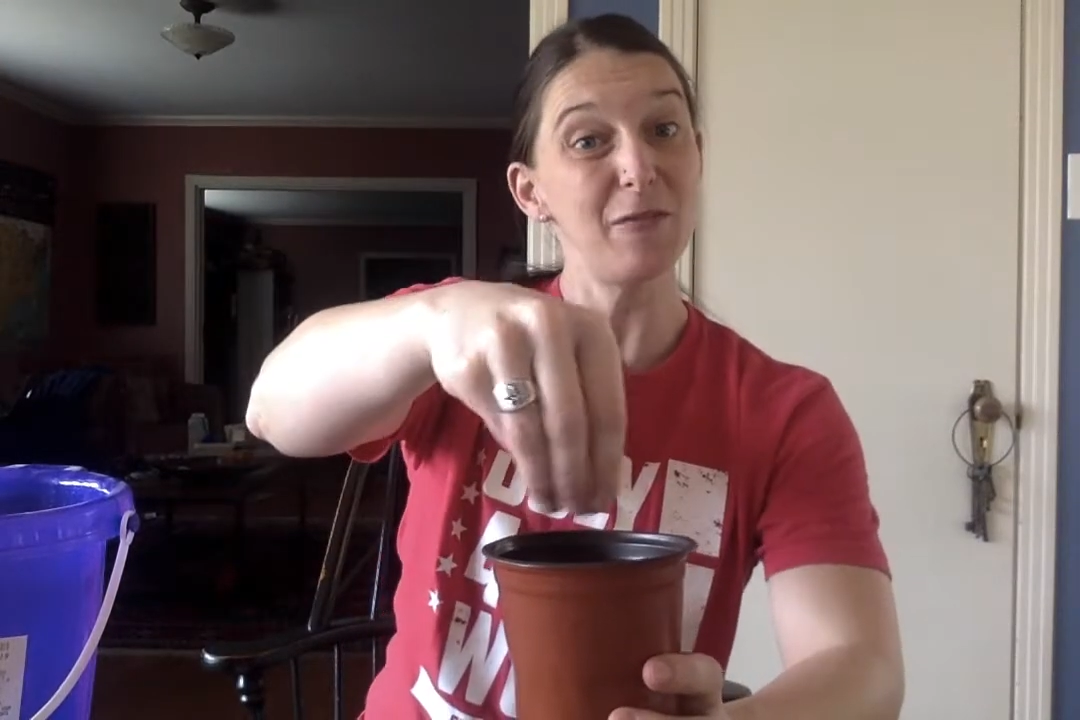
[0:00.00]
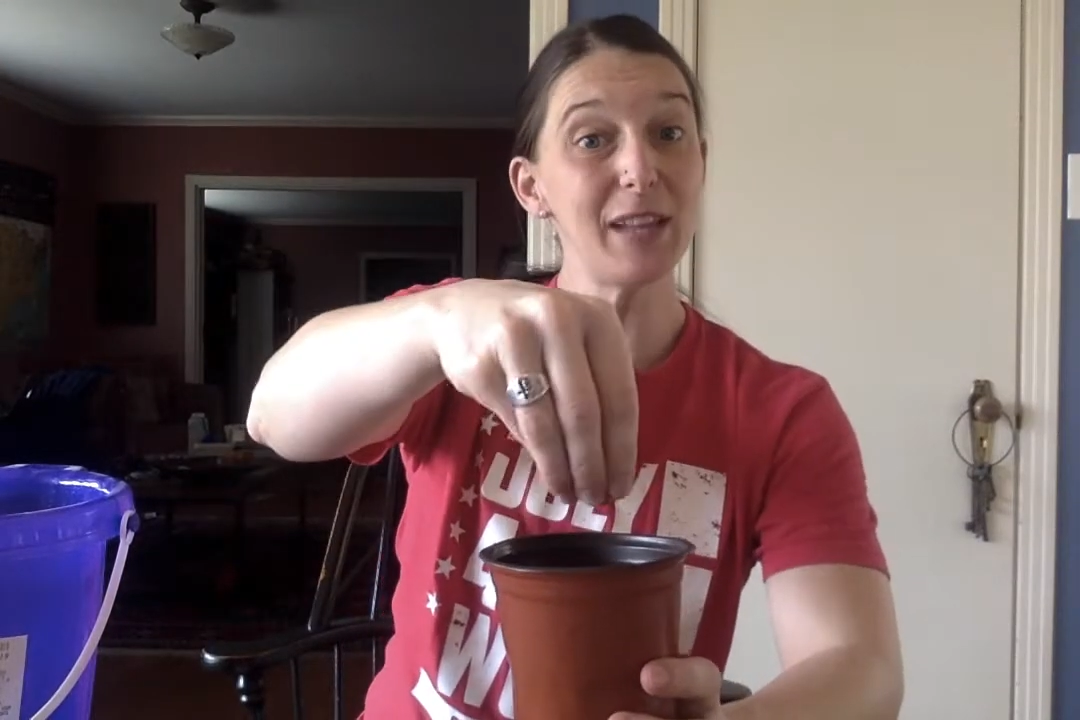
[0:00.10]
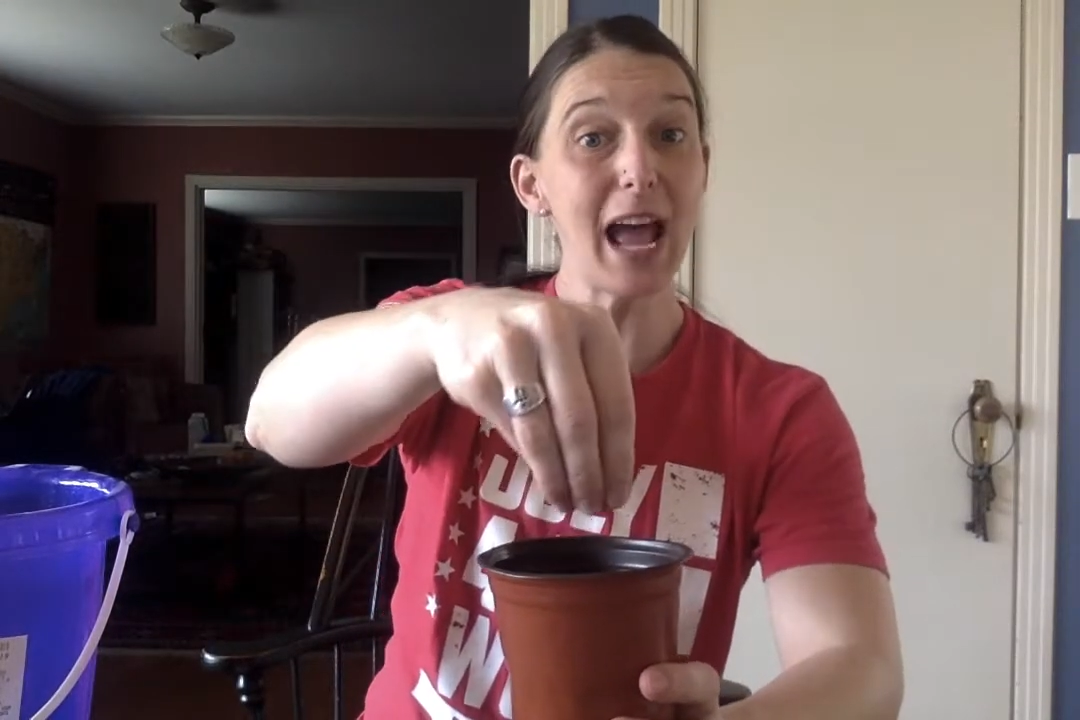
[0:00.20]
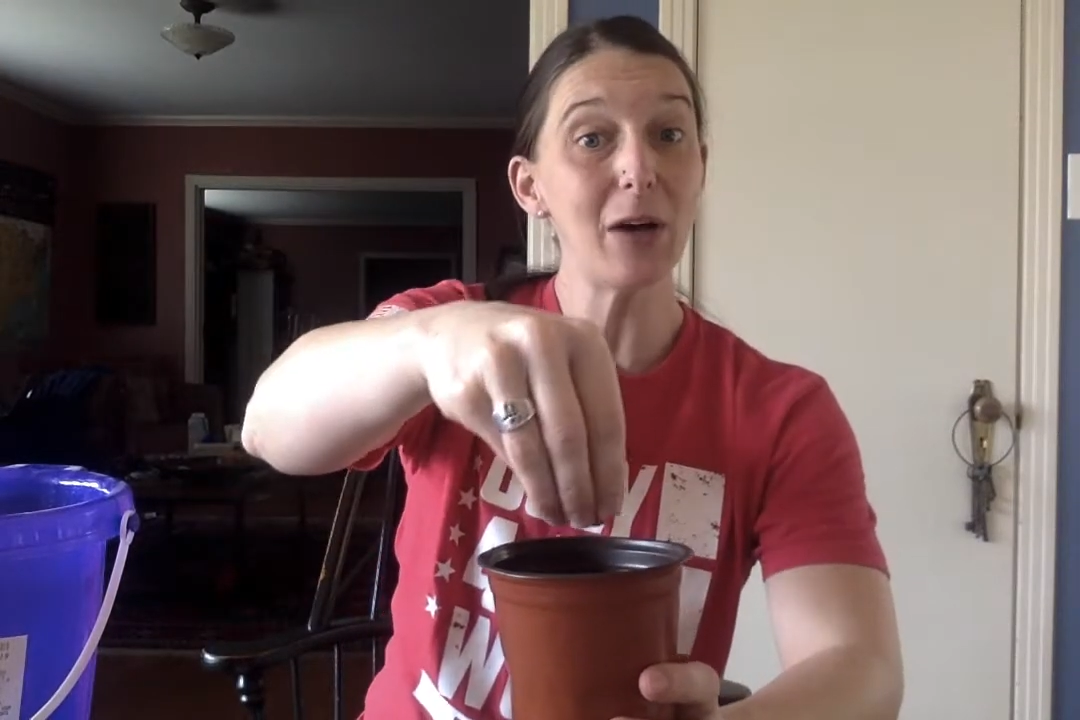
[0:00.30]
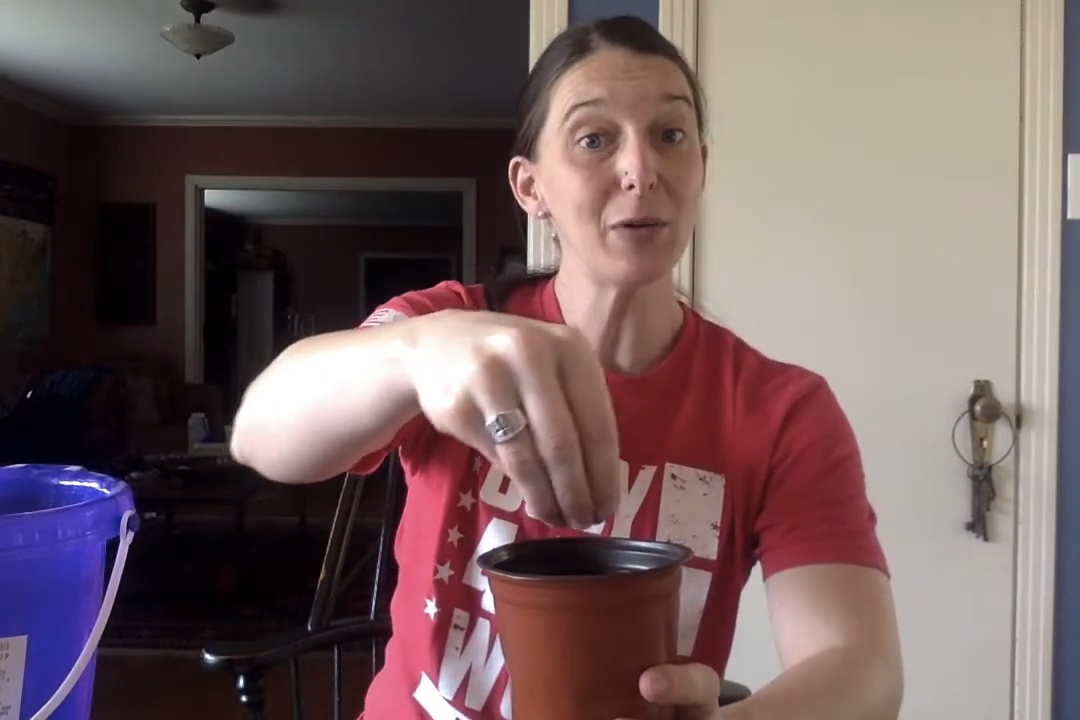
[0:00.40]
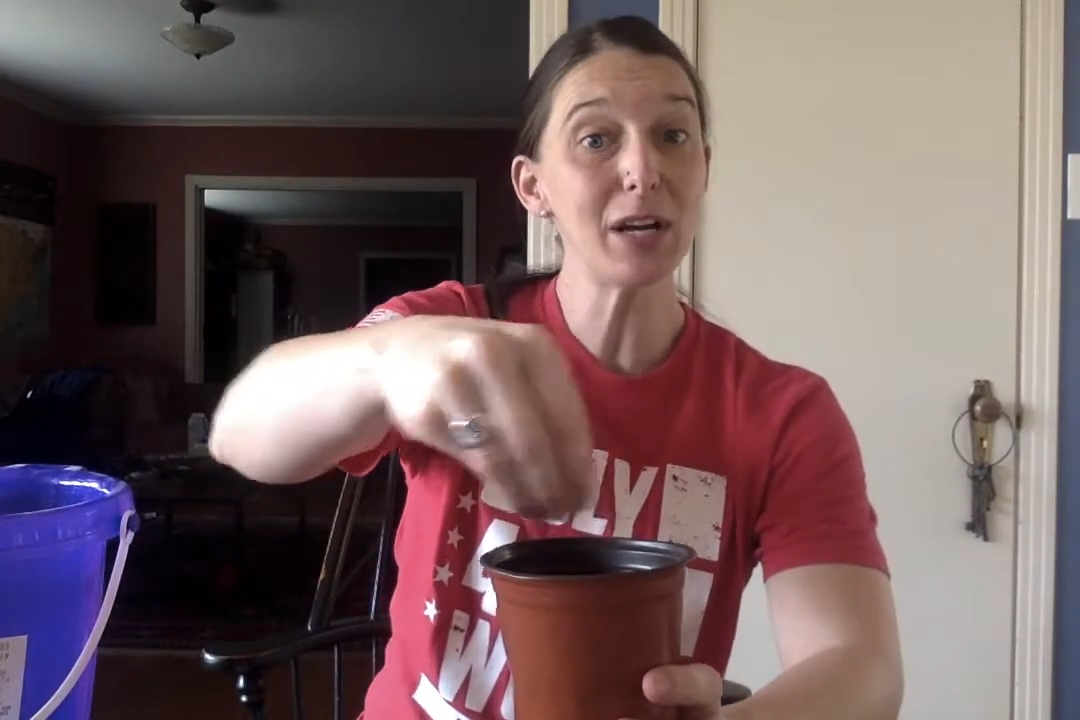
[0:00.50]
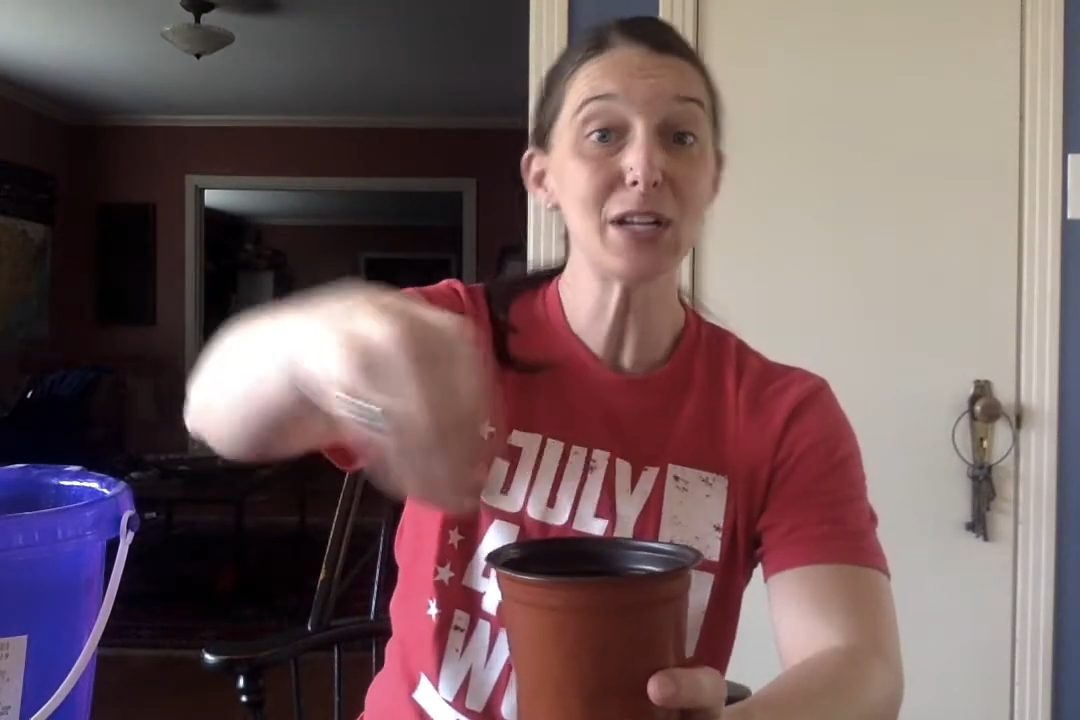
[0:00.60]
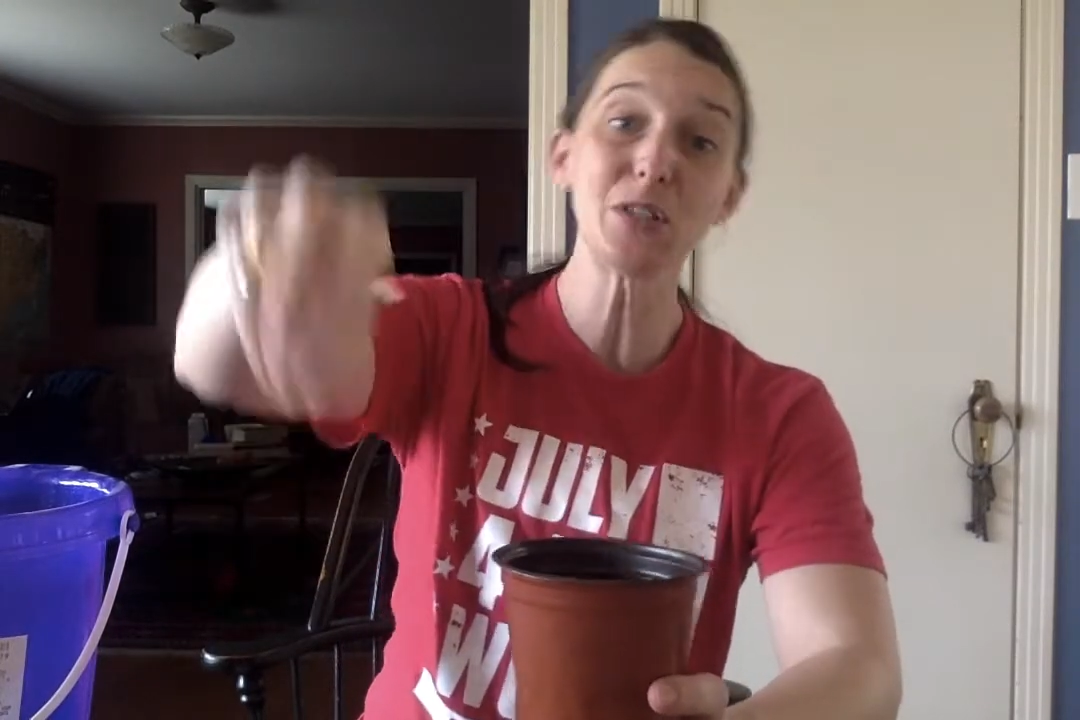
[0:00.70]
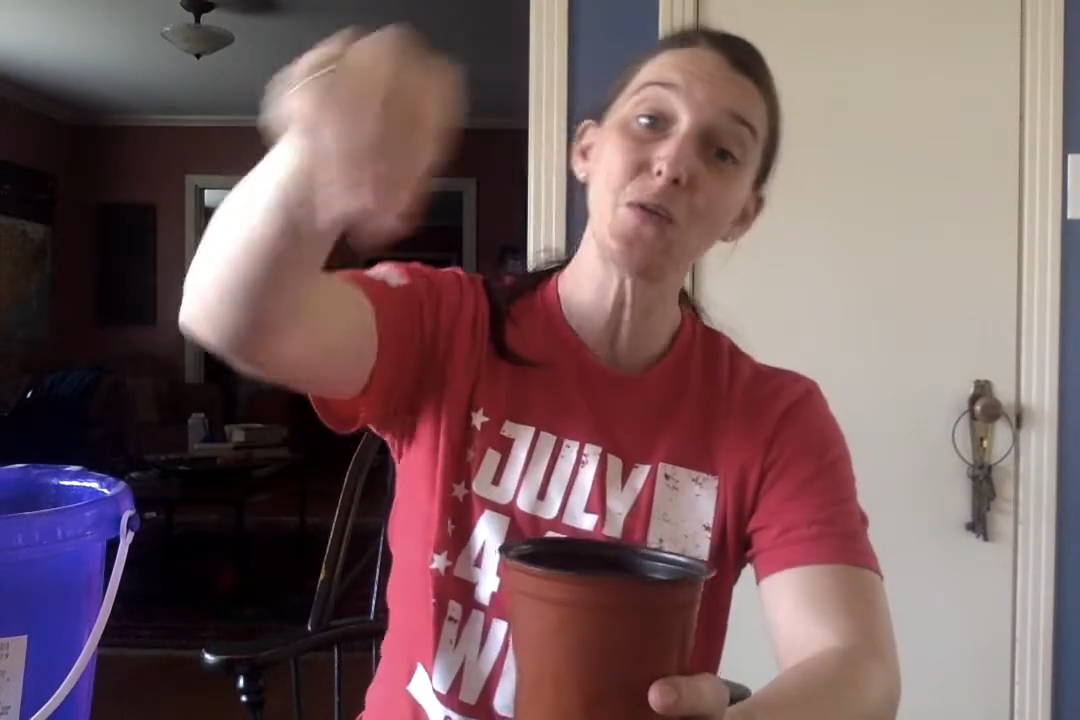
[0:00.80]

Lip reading: flowers,